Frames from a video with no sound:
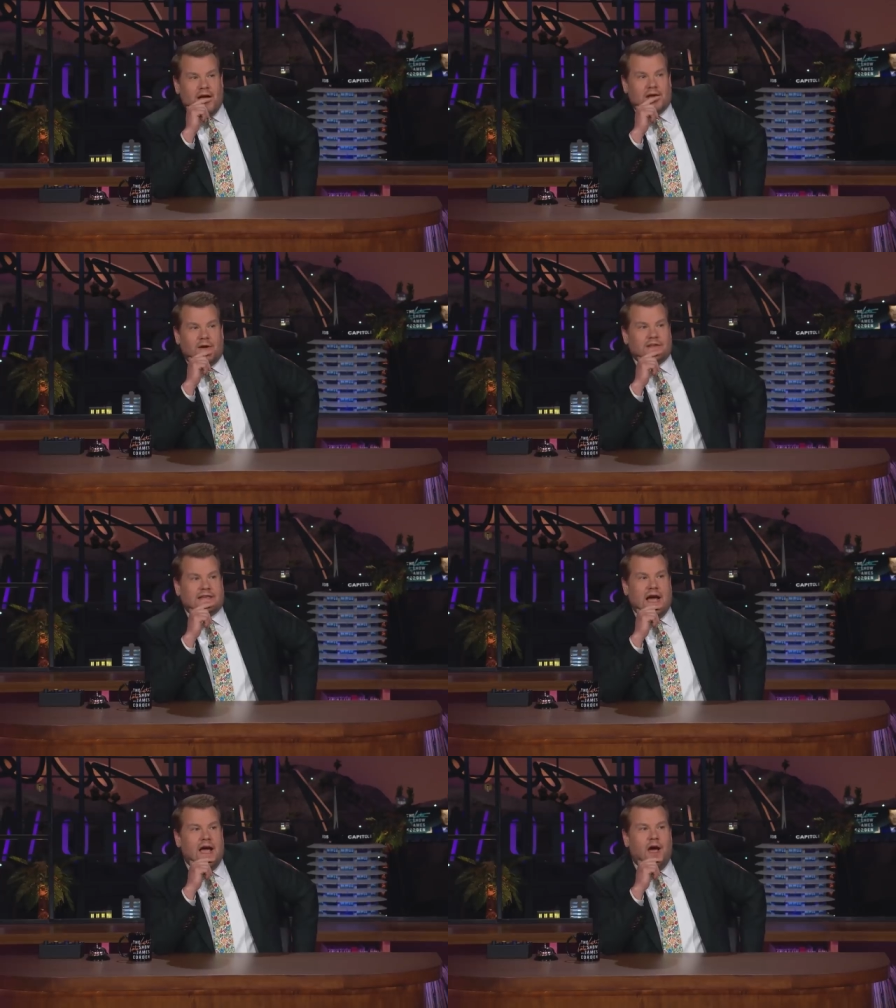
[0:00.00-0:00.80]
I gotta
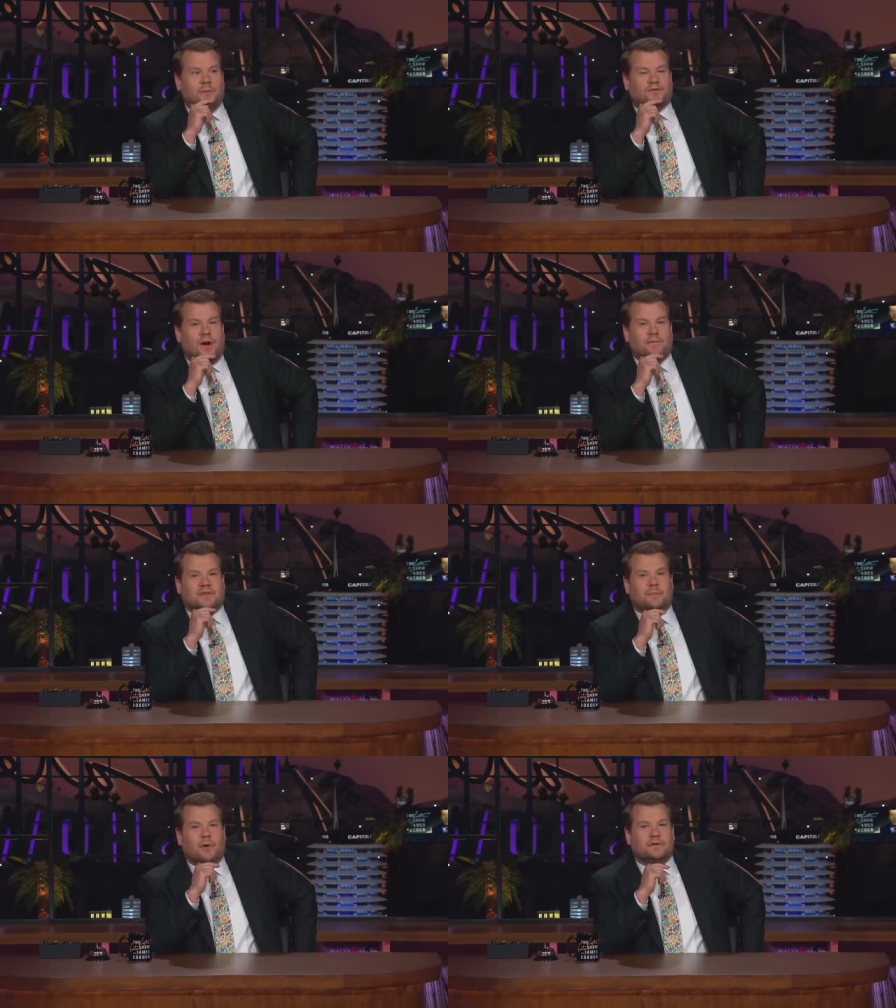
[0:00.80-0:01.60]
say, I hope Trump
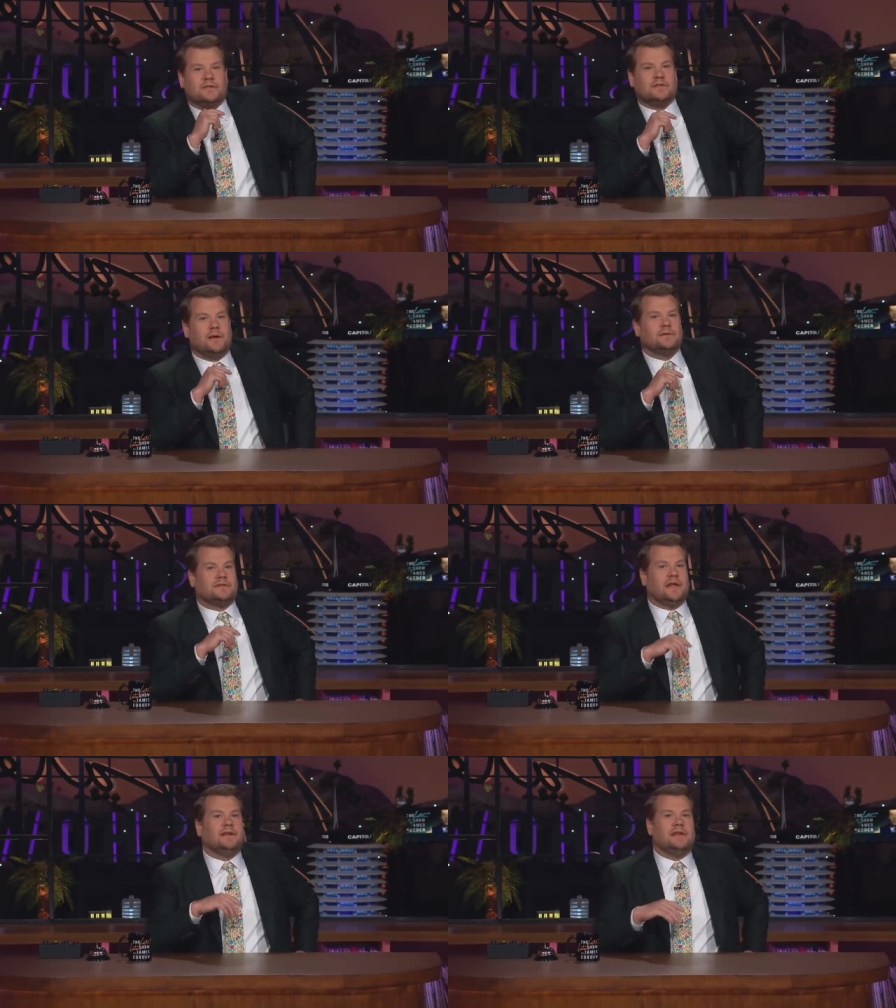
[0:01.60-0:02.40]
supporters don't
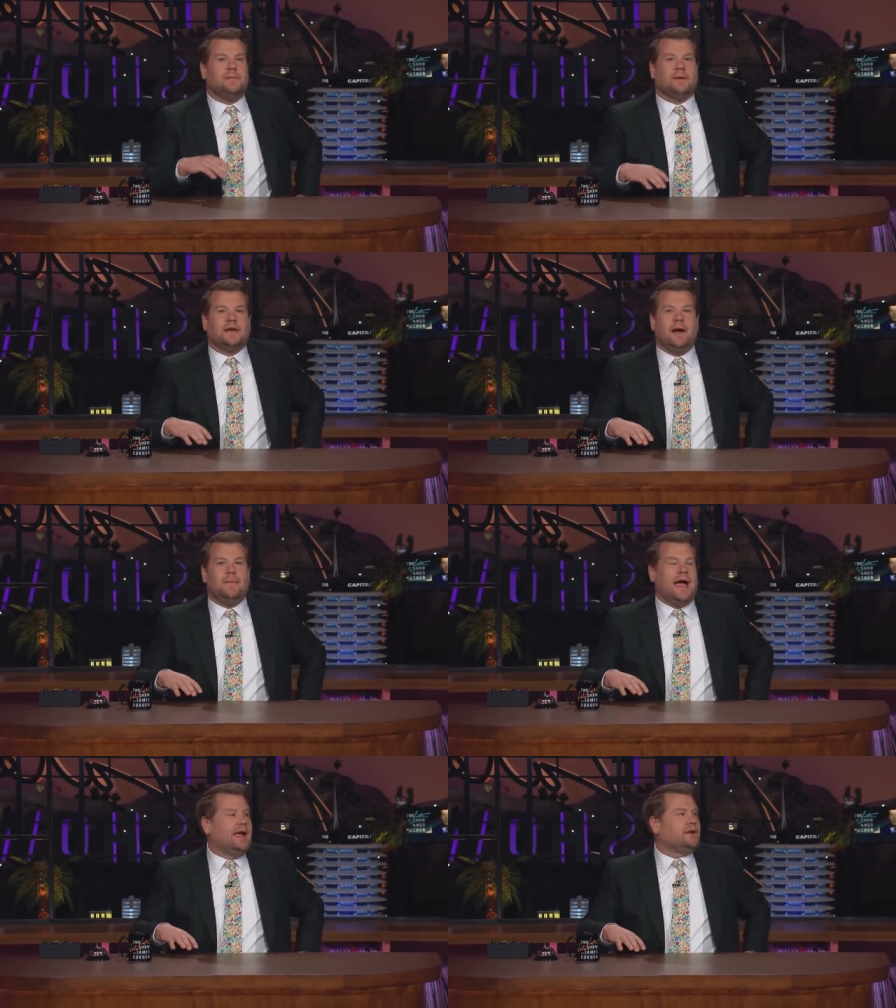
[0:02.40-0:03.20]
suddenly
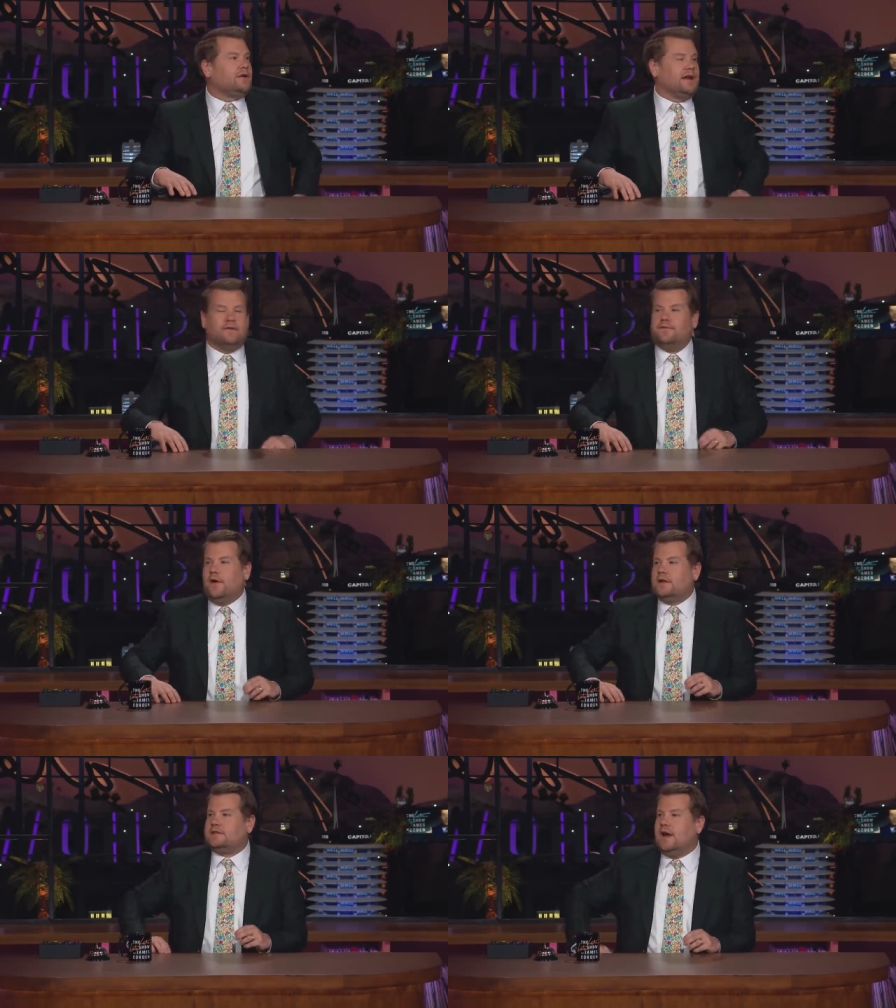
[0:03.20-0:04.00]
become angry and
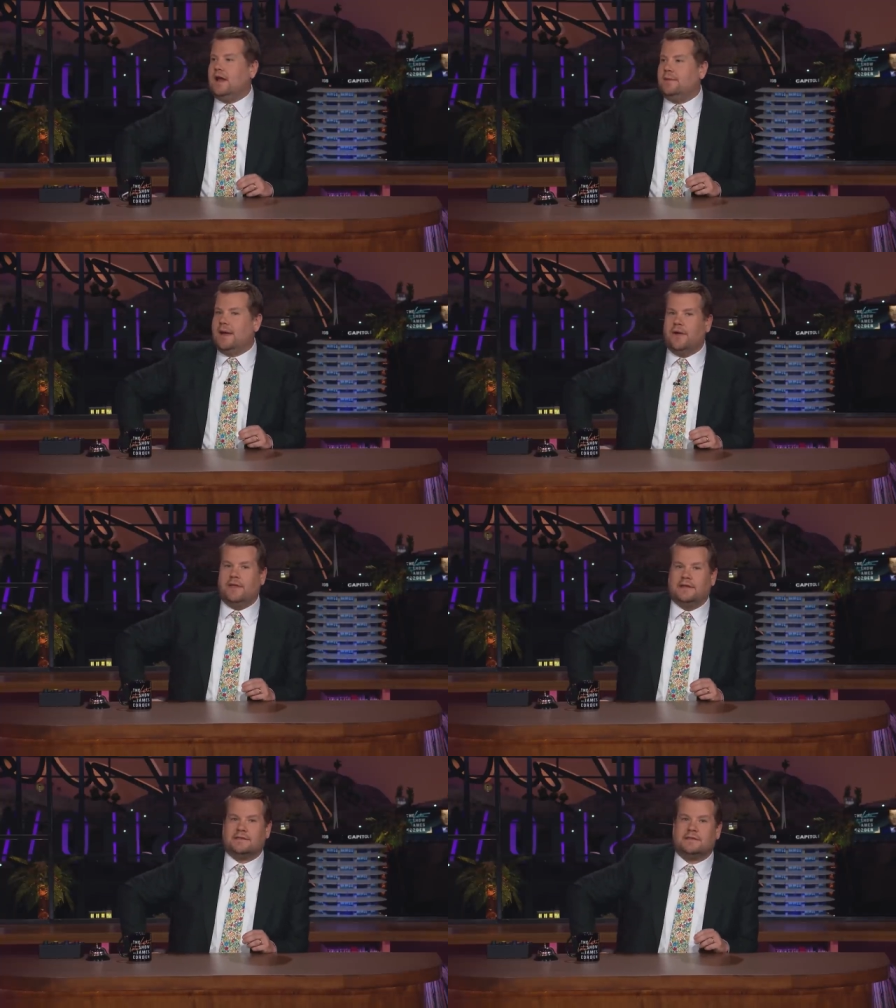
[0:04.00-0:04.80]
volatile about
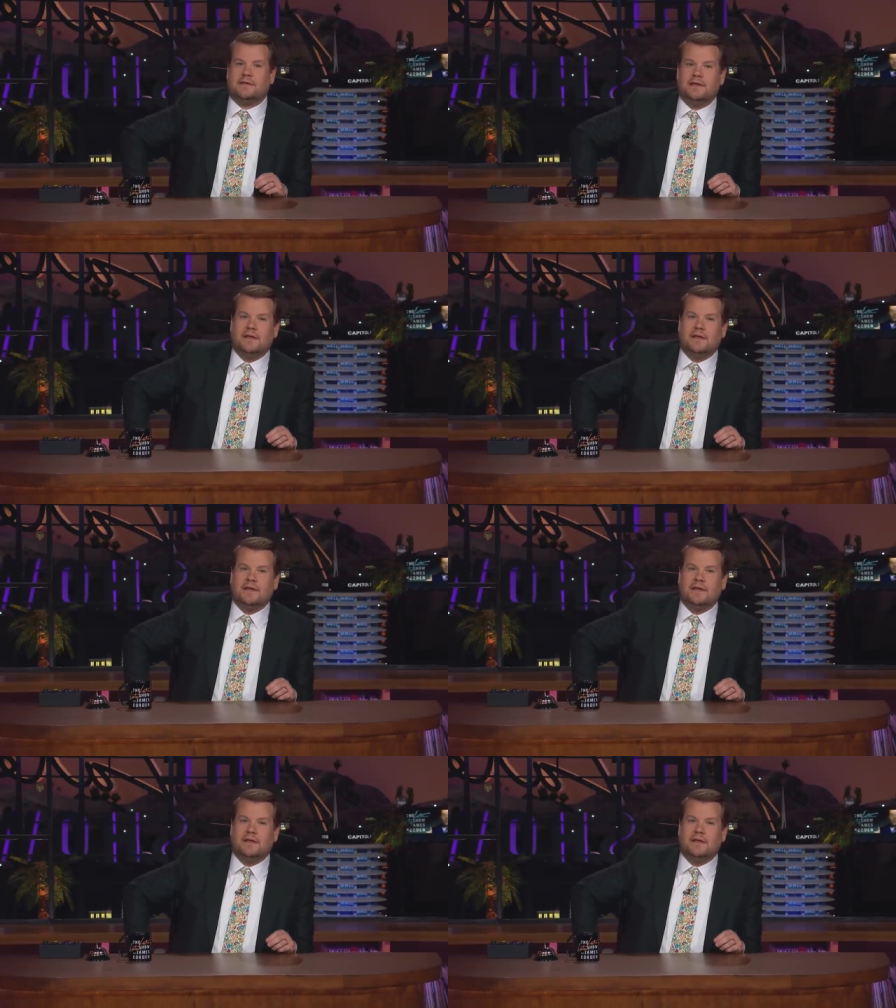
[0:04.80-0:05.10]
this.